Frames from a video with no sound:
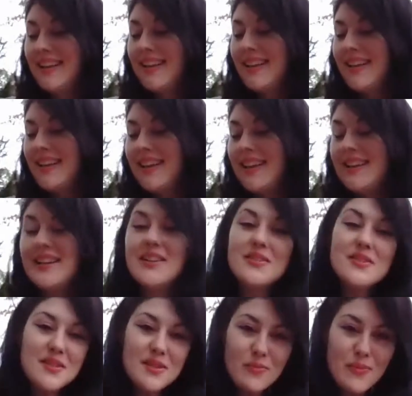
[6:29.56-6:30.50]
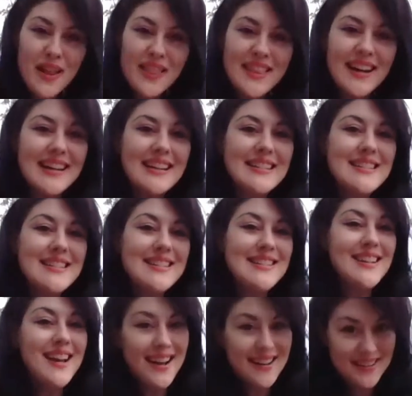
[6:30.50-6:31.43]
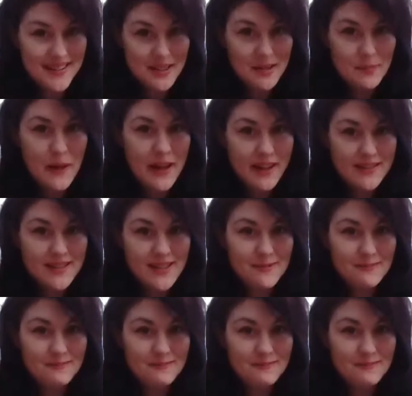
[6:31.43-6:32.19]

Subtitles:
And here's the one that I did not expect.